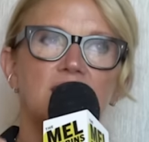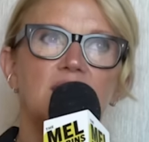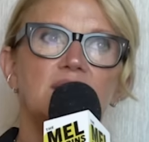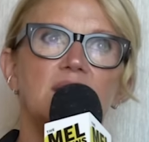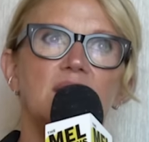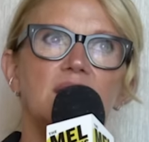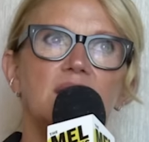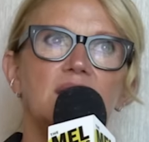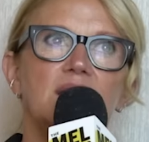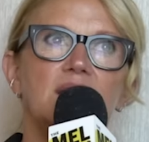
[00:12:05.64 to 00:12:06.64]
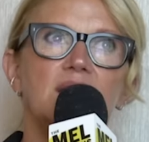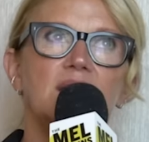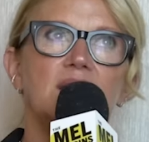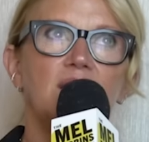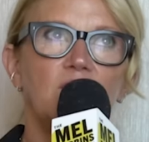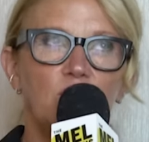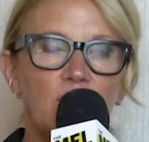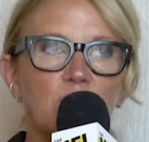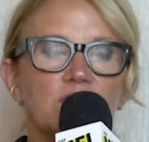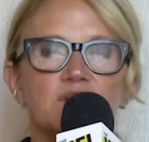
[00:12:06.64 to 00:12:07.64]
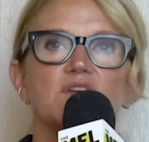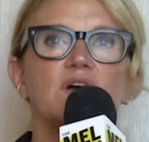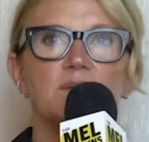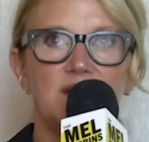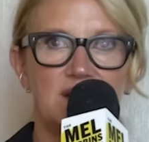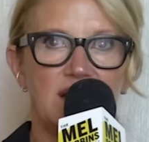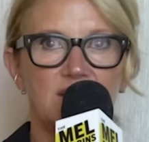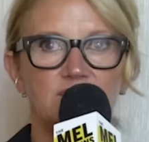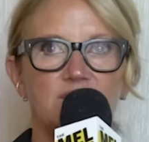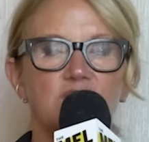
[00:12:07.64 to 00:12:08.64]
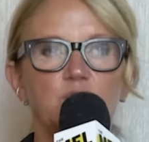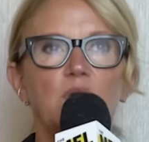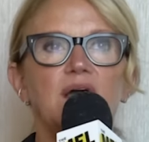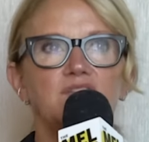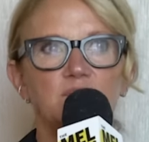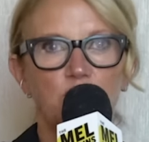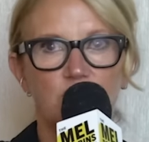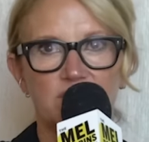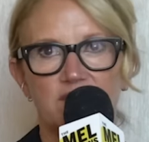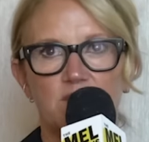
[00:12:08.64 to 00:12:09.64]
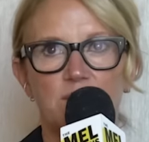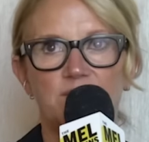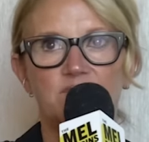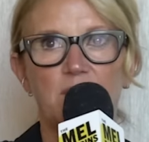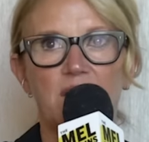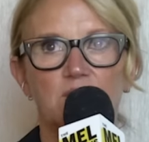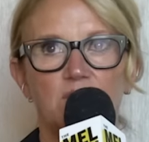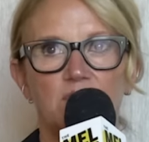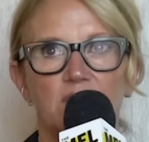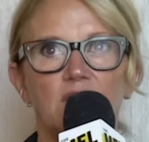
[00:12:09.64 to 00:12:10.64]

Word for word: And what we're going to talk about next is why it's important to interrupt the spiral.